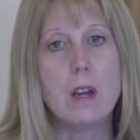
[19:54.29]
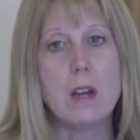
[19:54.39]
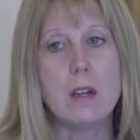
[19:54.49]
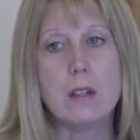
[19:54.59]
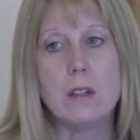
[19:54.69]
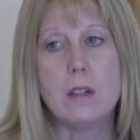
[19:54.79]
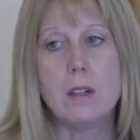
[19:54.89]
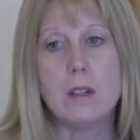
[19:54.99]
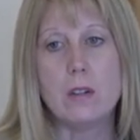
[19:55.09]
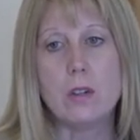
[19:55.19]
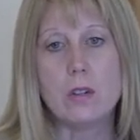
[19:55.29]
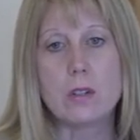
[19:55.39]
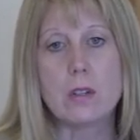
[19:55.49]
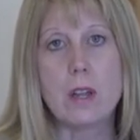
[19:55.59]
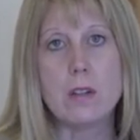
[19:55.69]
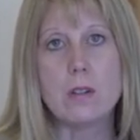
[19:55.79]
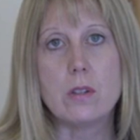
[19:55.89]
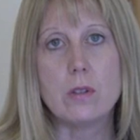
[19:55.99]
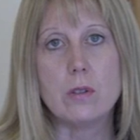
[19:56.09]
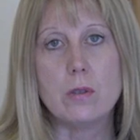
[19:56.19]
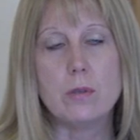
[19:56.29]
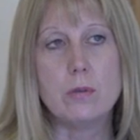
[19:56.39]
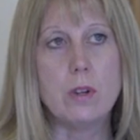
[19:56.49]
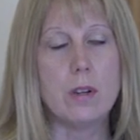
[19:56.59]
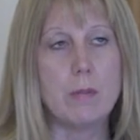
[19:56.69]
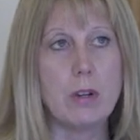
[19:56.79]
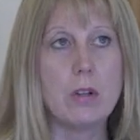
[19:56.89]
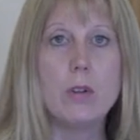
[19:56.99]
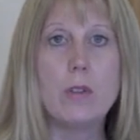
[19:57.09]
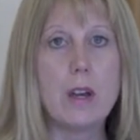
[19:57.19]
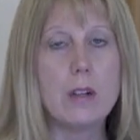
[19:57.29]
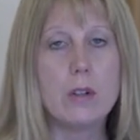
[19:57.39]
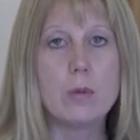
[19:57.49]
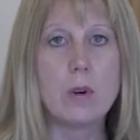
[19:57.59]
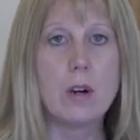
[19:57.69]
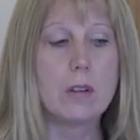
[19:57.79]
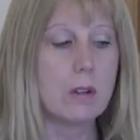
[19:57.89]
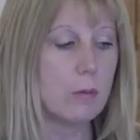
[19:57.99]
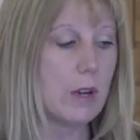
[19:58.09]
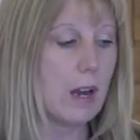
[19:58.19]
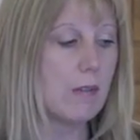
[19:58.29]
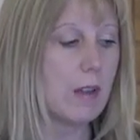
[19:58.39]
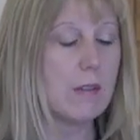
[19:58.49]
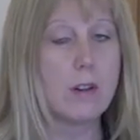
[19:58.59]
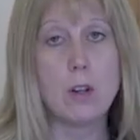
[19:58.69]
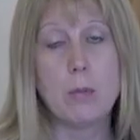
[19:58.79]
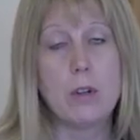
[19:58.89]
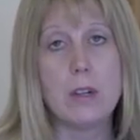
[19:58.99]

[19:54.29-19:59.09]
and you're just led to include that in your work, then we have that available.